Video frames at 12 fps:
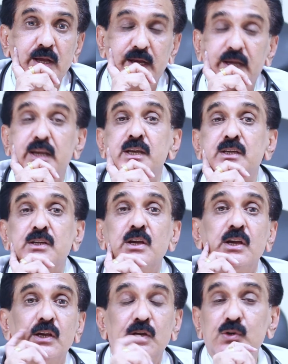or greenish,
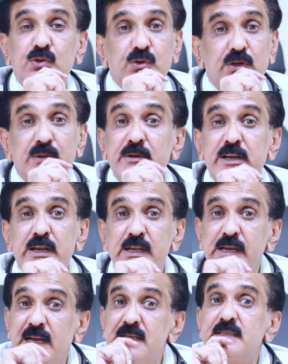you should
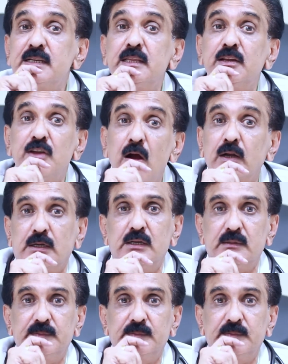immediately consult the doctor.